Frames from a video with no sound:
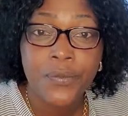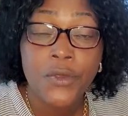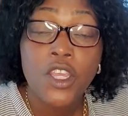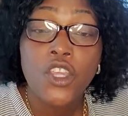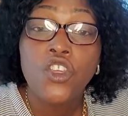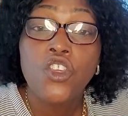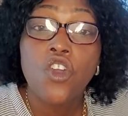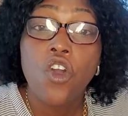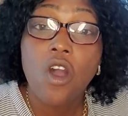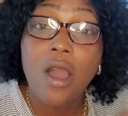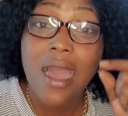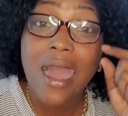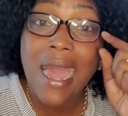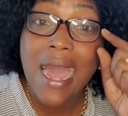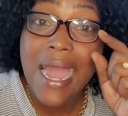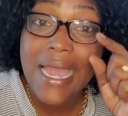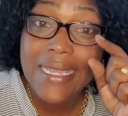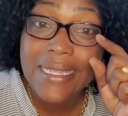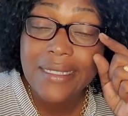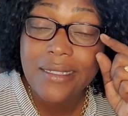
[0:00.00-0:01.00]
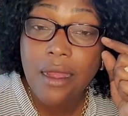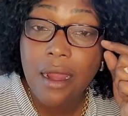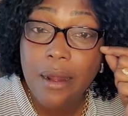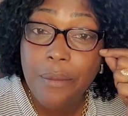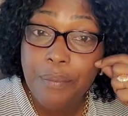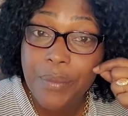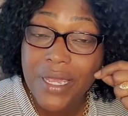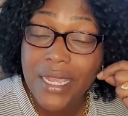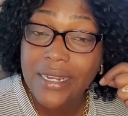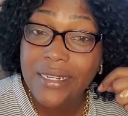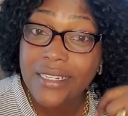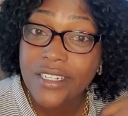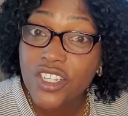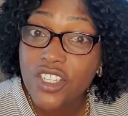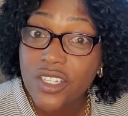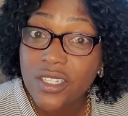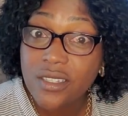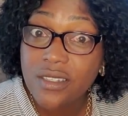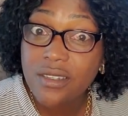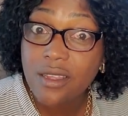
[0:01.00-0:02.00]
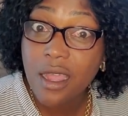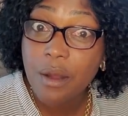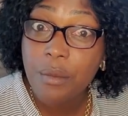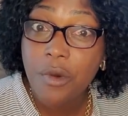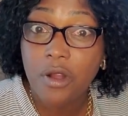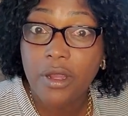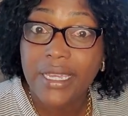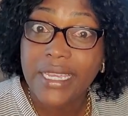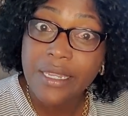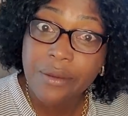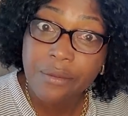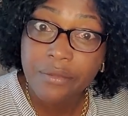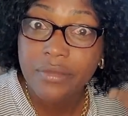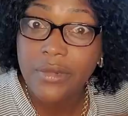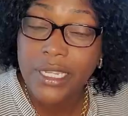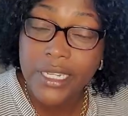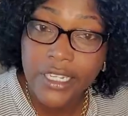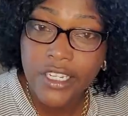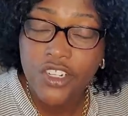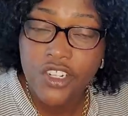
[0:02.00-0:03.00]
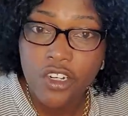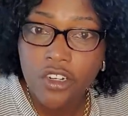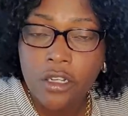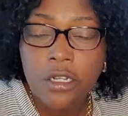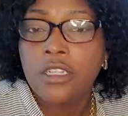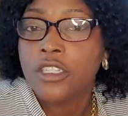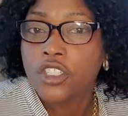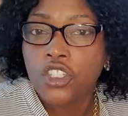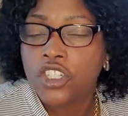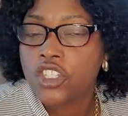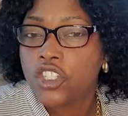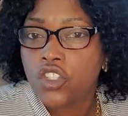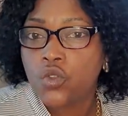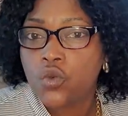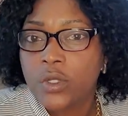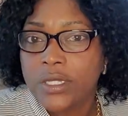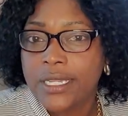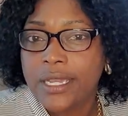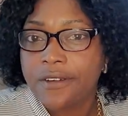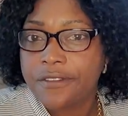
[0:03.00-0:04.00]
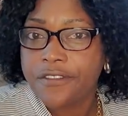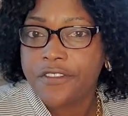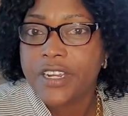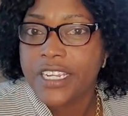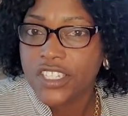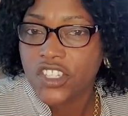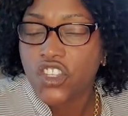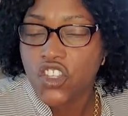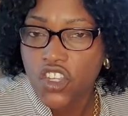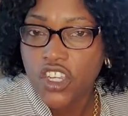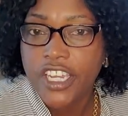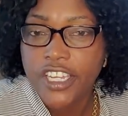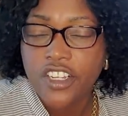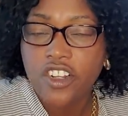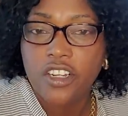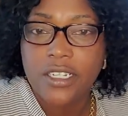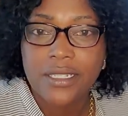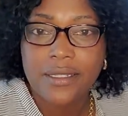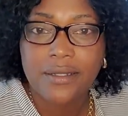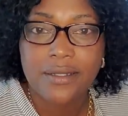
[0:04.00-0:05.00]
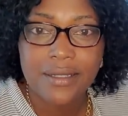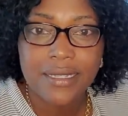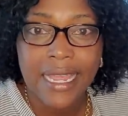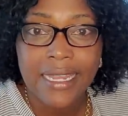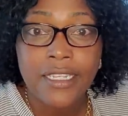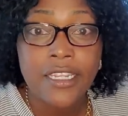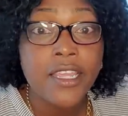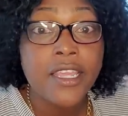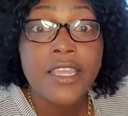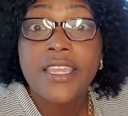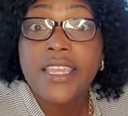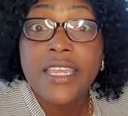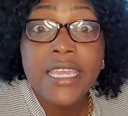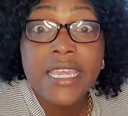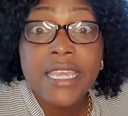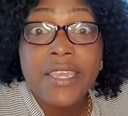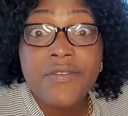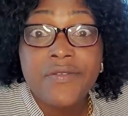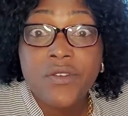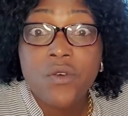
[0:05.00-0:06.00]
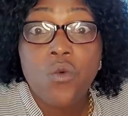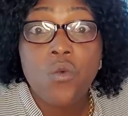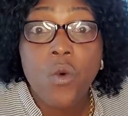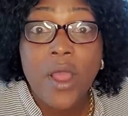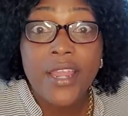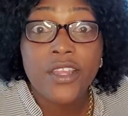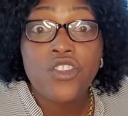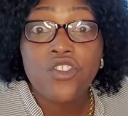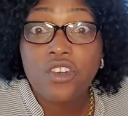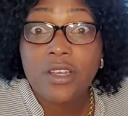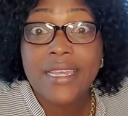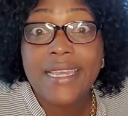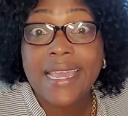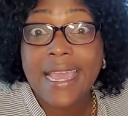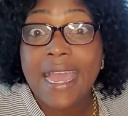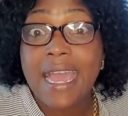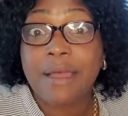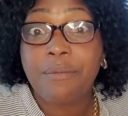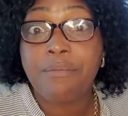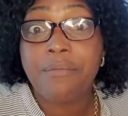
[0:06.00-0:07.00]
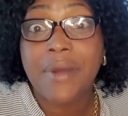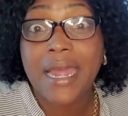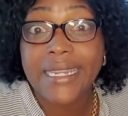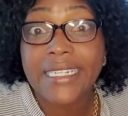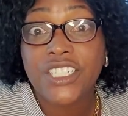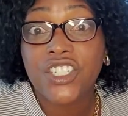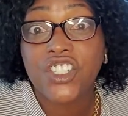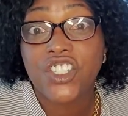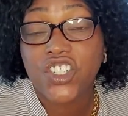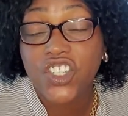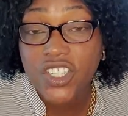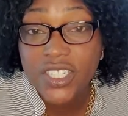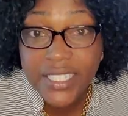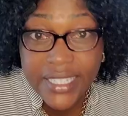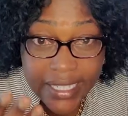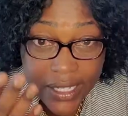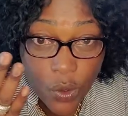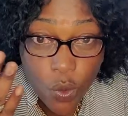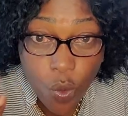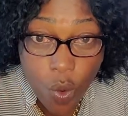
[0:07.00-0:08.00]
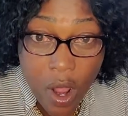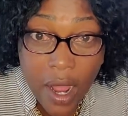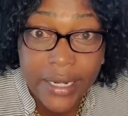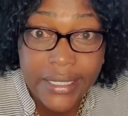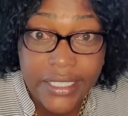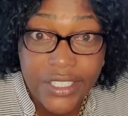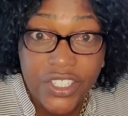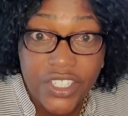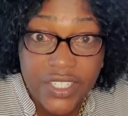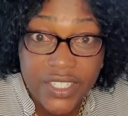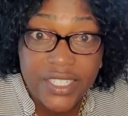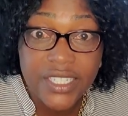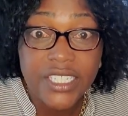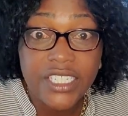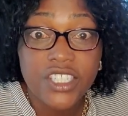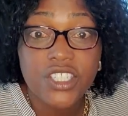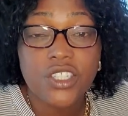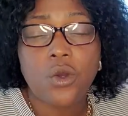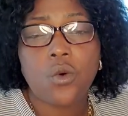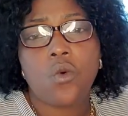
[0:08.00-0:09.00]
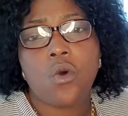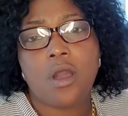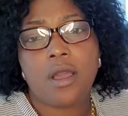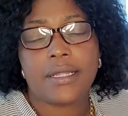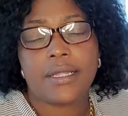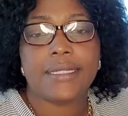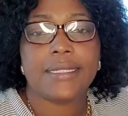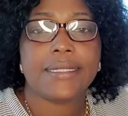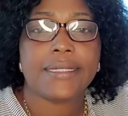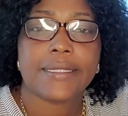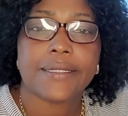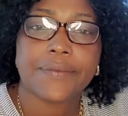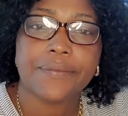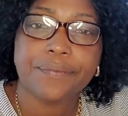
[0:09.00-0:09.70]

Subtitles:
Your eyes are bigger than your stomach, just using a phrase so you can understand. Even when you can't manage it, you still want it. You see it, you want it.